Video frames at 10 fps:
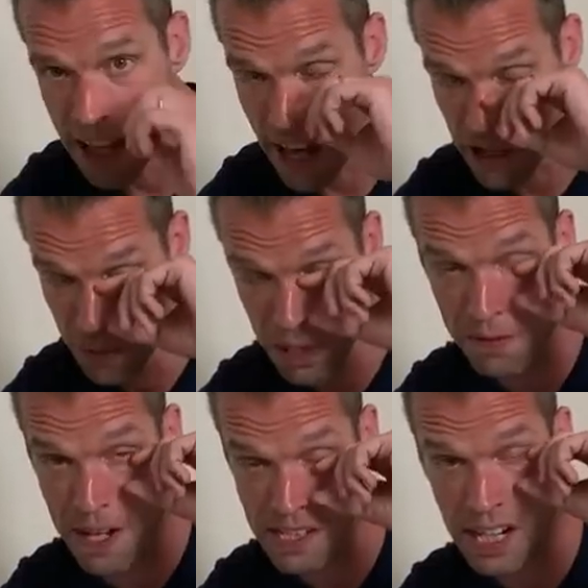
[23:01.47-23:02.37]
that normally
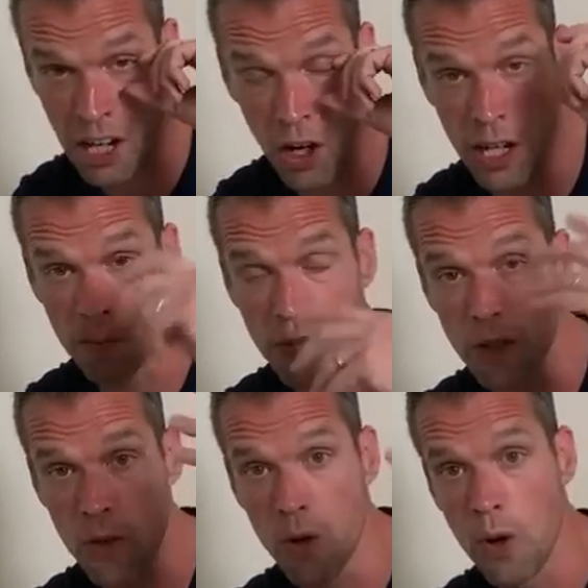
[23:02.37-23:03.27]
fits in line with
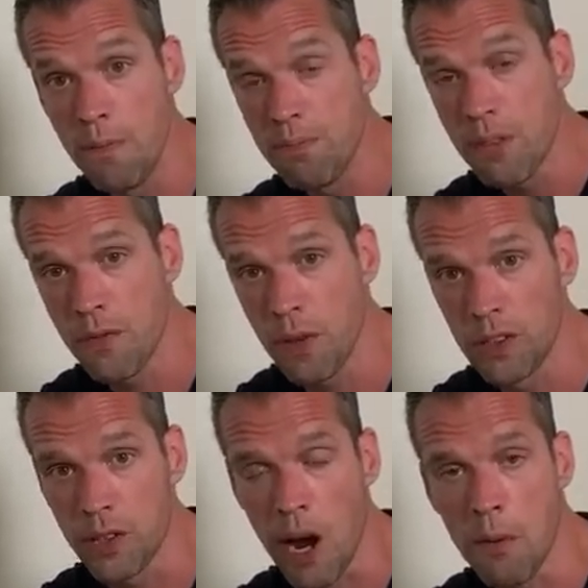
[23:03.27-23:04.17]
your
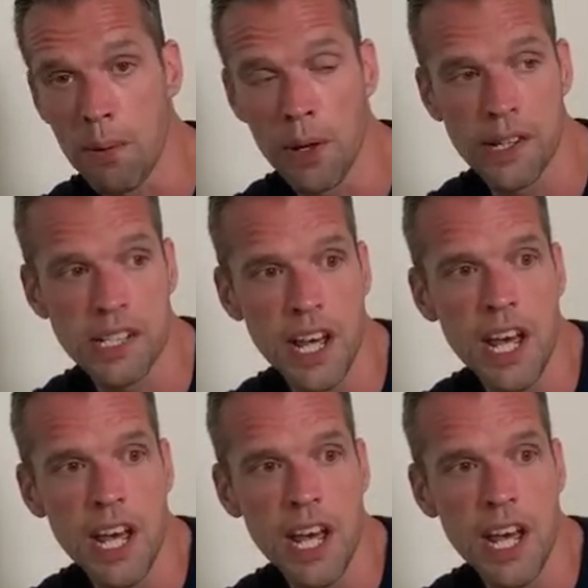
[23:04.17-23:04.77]
filter output,